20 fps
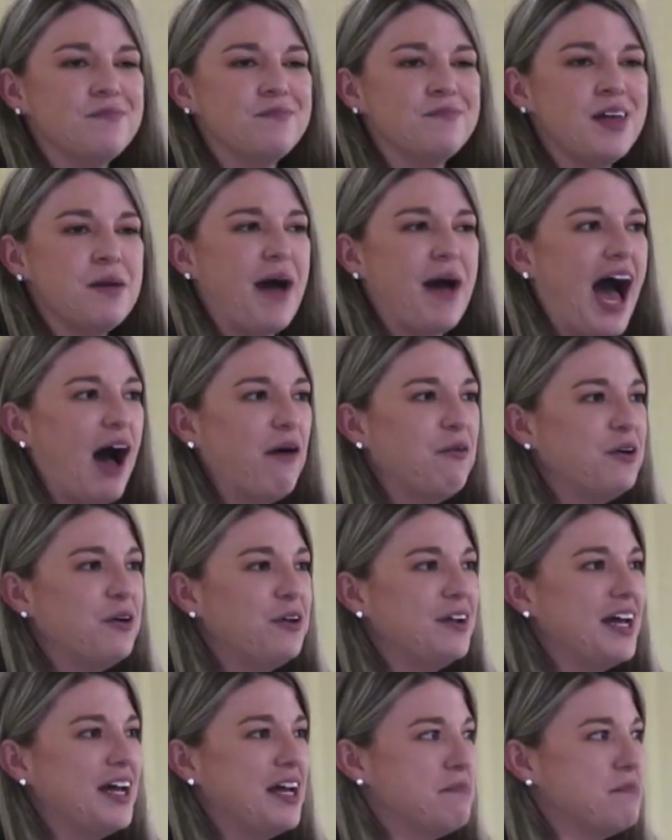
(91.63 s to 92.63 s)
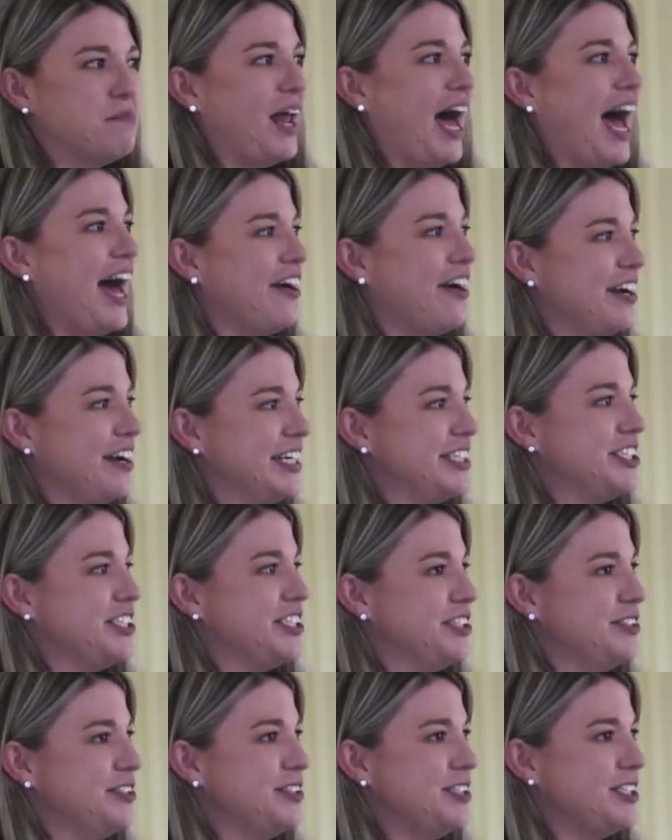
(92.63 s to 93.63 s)
Bowel and bladder
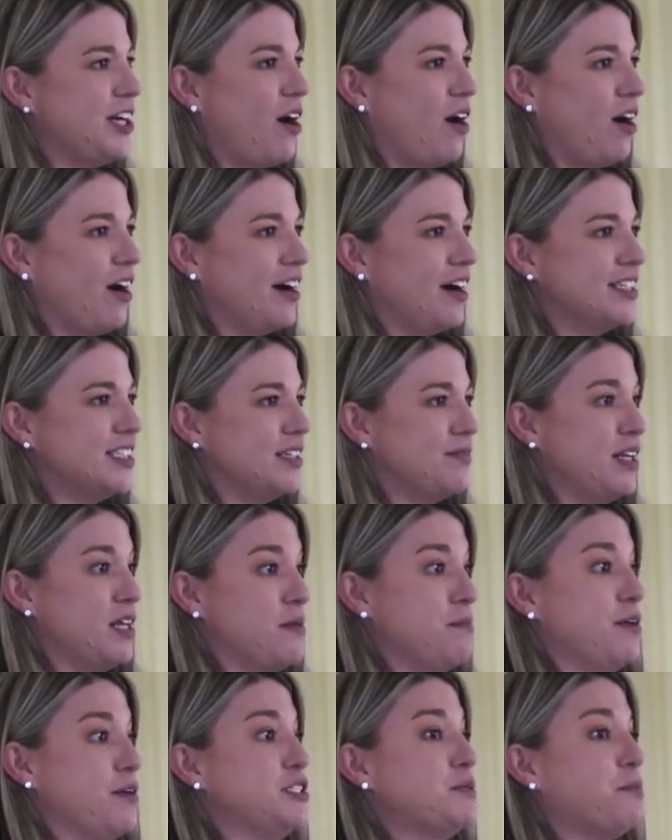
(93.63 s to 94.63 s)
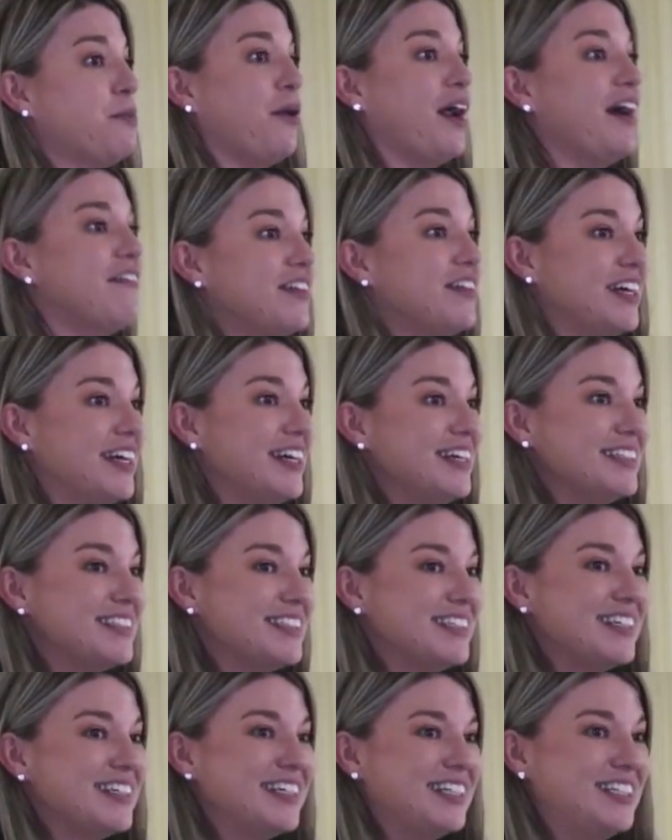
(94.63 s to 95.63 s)
issues are some of the most
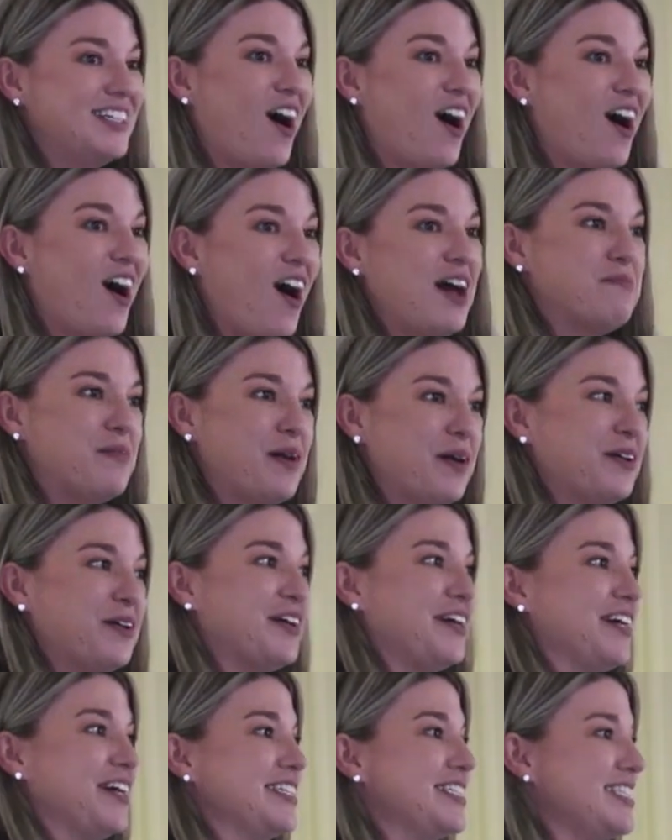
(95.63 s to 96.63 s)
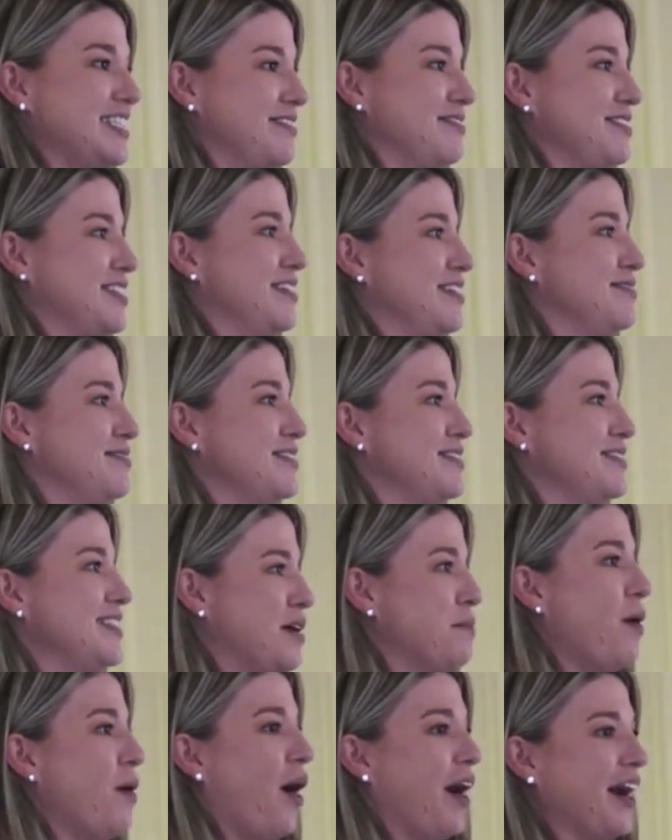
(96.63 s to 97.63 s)
prevalent non-motor symptoms
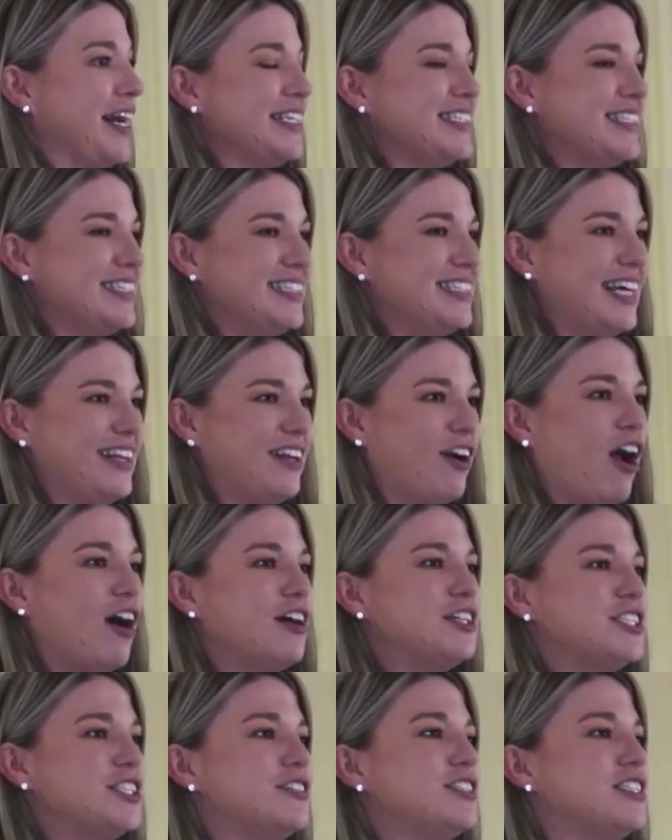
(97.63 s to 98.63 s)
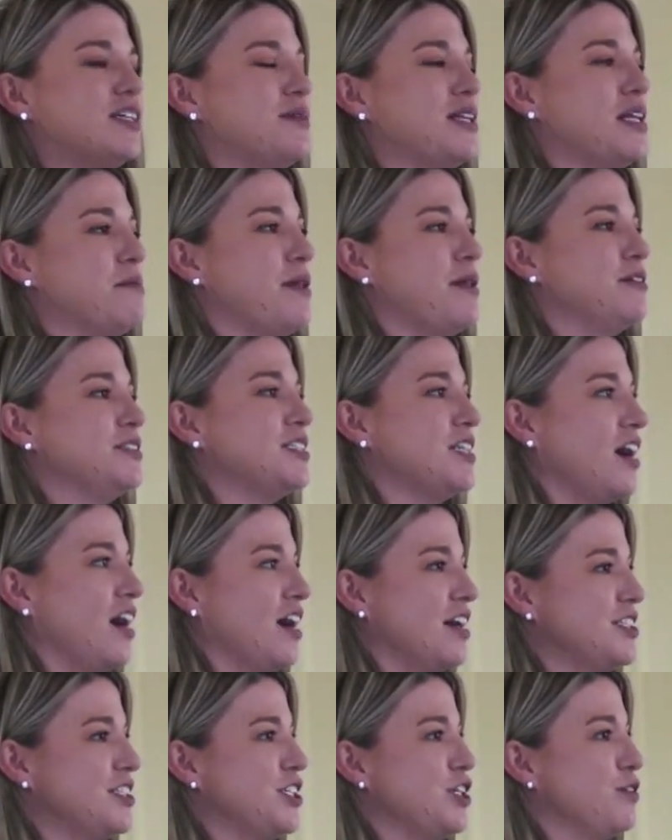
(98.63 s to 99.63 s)
in Parkinson, and they're also some of the most
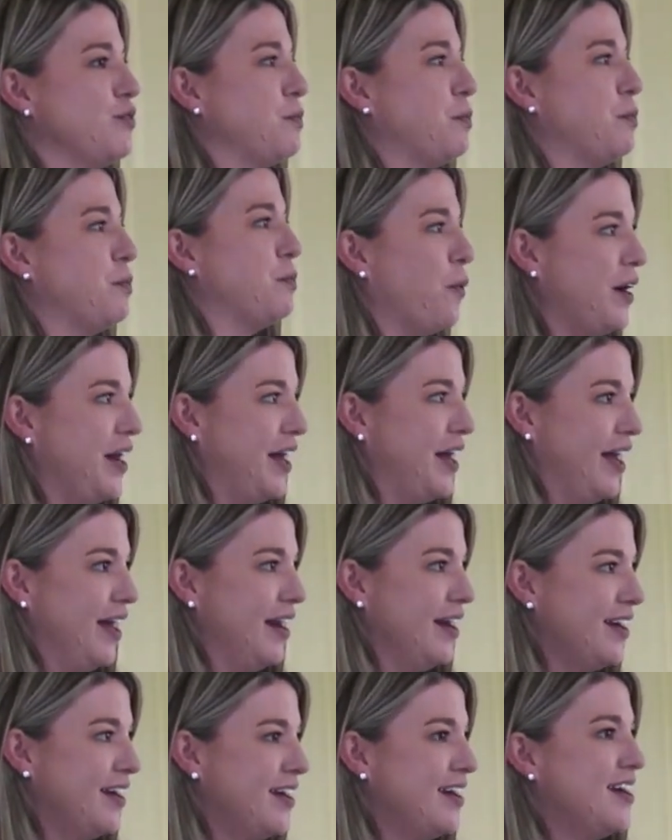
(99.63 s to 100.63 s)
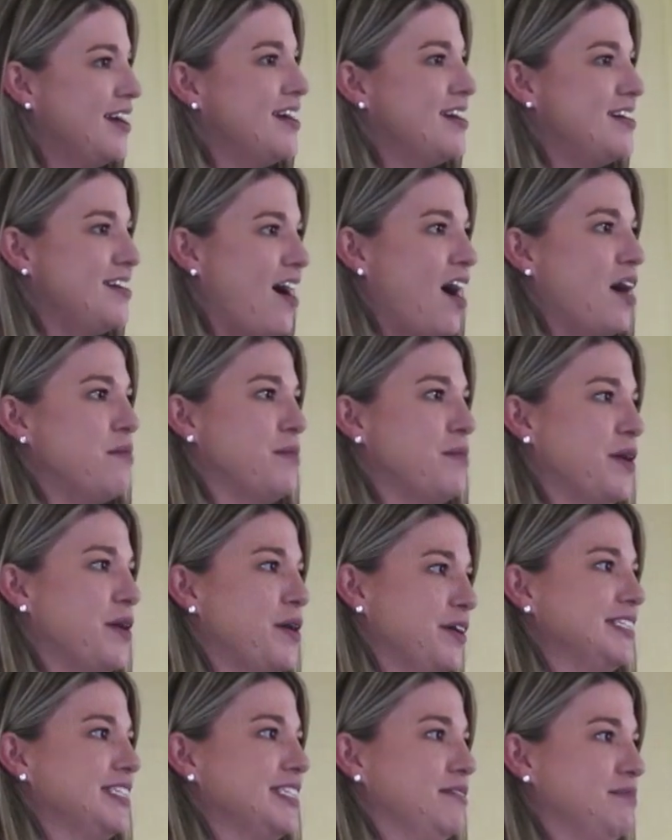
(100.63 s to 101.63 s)
underreported
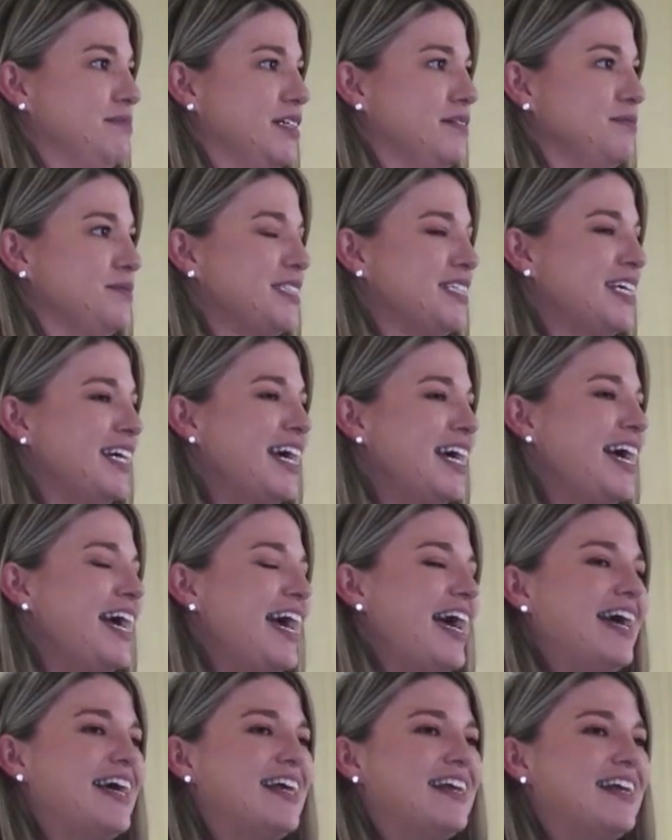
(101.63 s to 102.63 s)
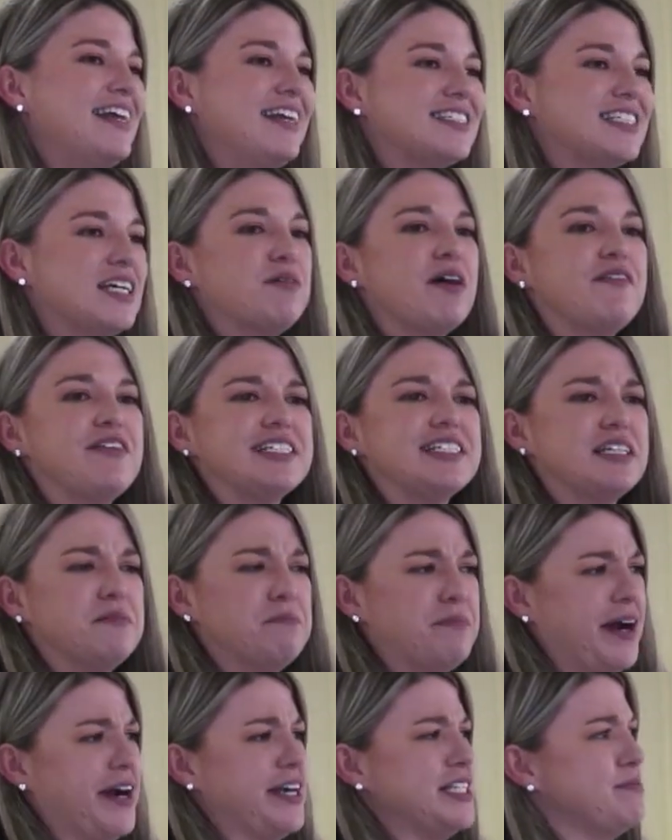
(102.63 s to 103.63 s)
non-motor symptoms. And some of it's
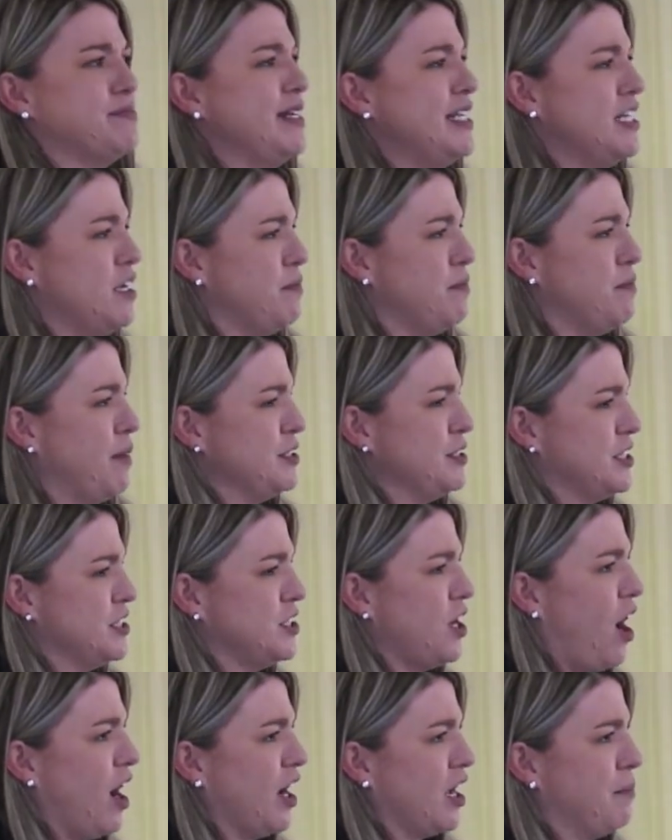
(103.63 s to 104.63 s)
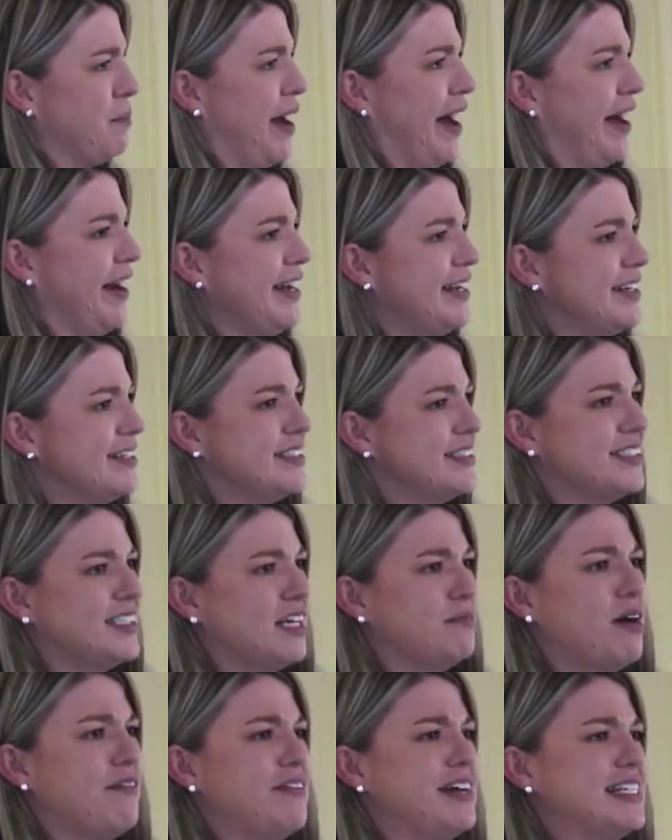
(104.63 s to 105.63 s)
embarrassment, nobody wants to talk about it.
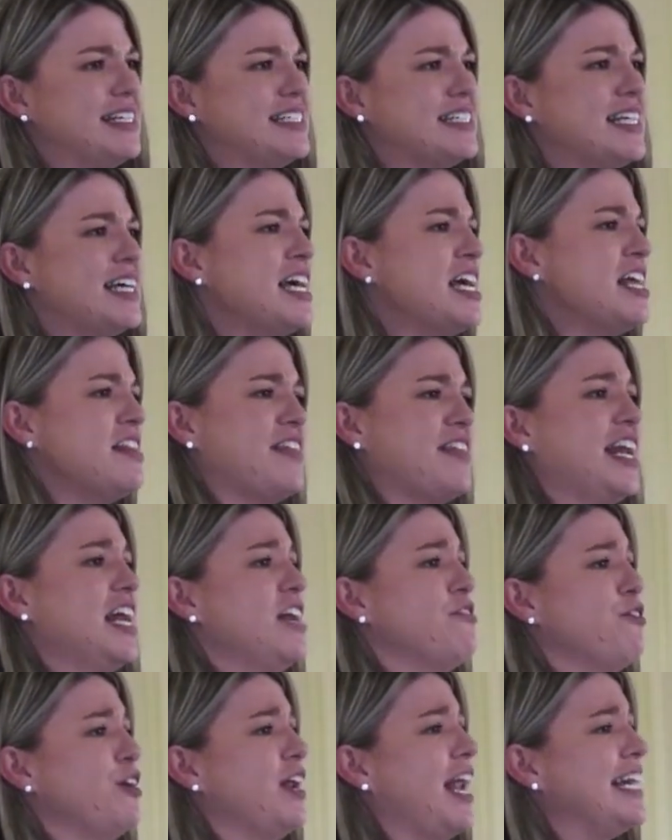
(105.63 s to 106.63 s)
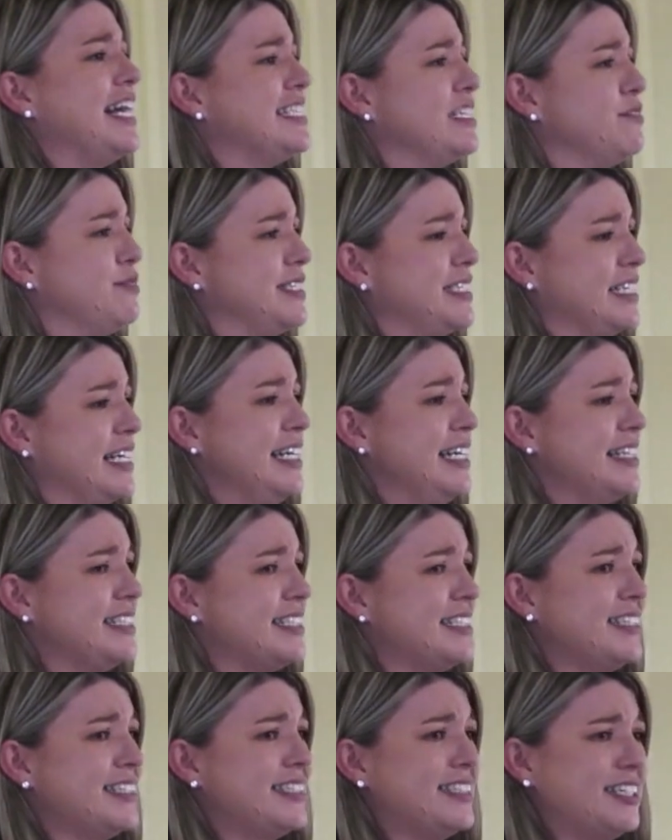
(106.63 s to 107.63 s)
Some of it's they didn't realize it was
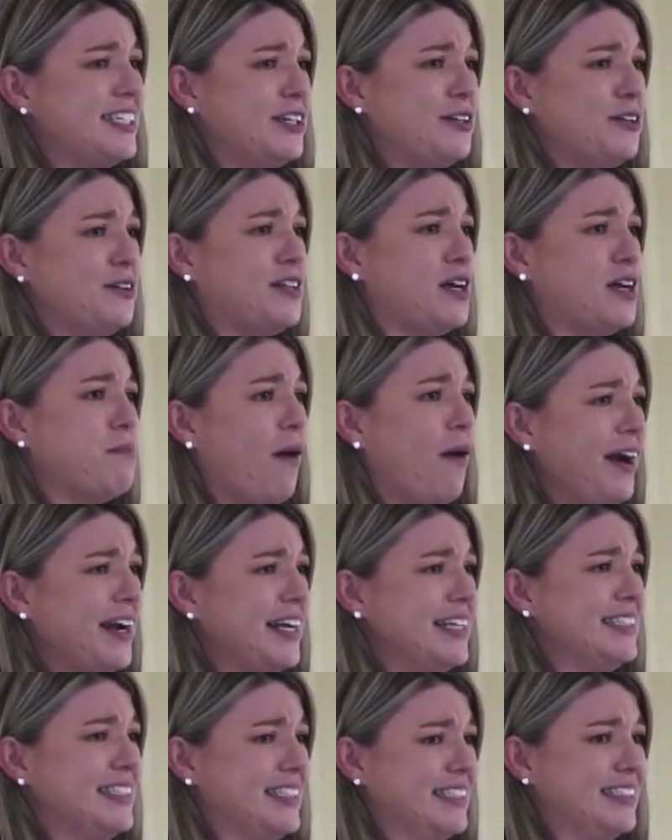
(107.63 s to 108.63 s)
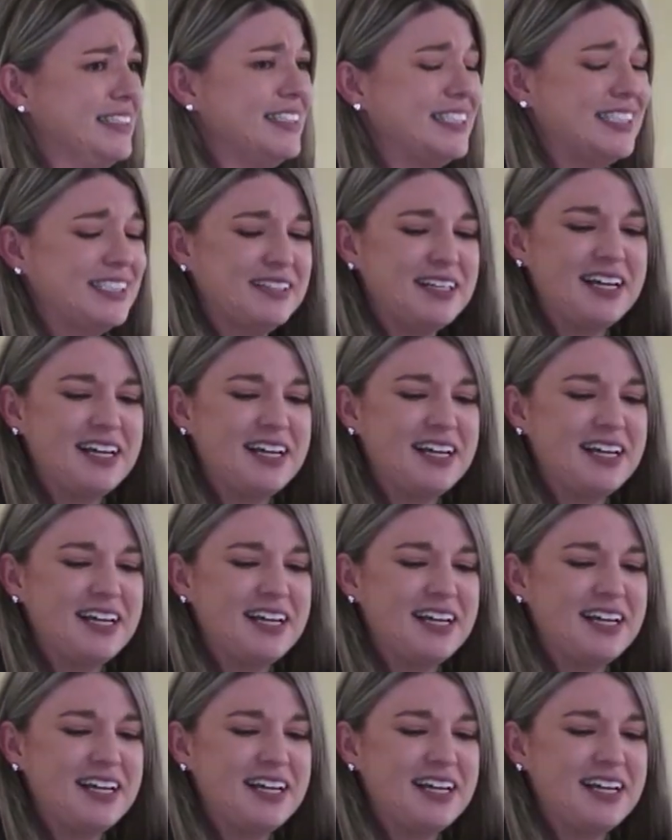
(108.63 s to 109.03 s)
linked to their Parkinson's.